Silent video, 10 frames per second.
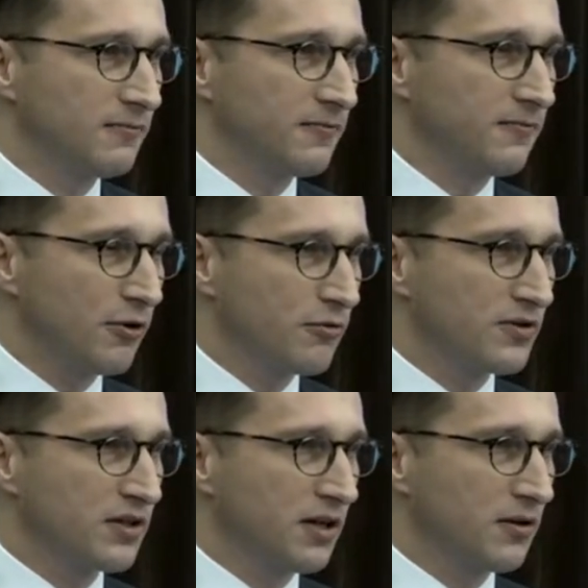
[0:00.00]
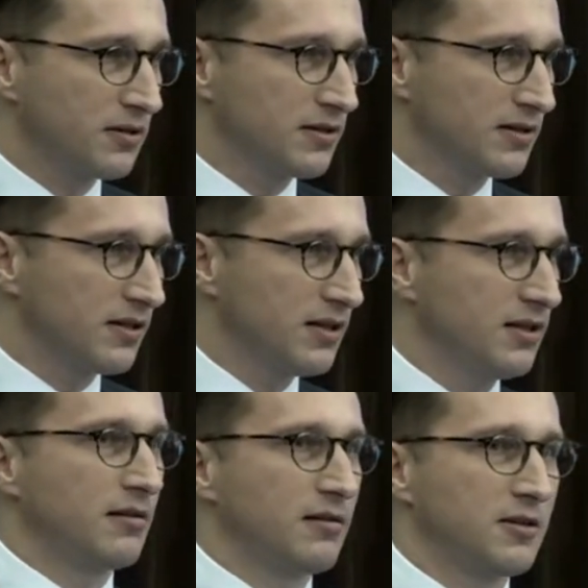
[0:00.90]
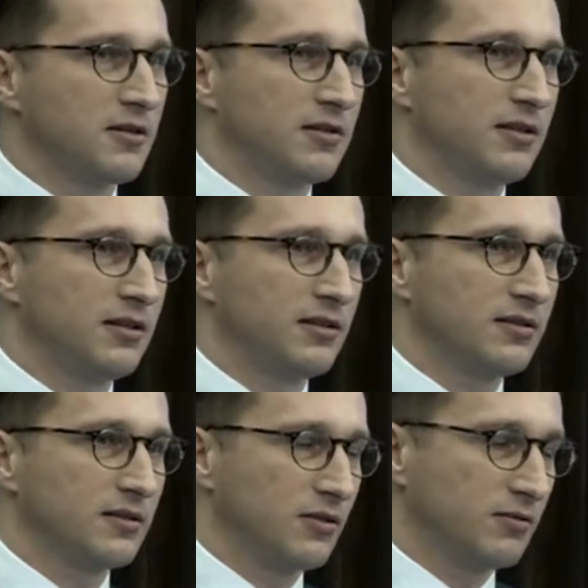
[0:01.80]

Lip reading: focusing on the CE region is,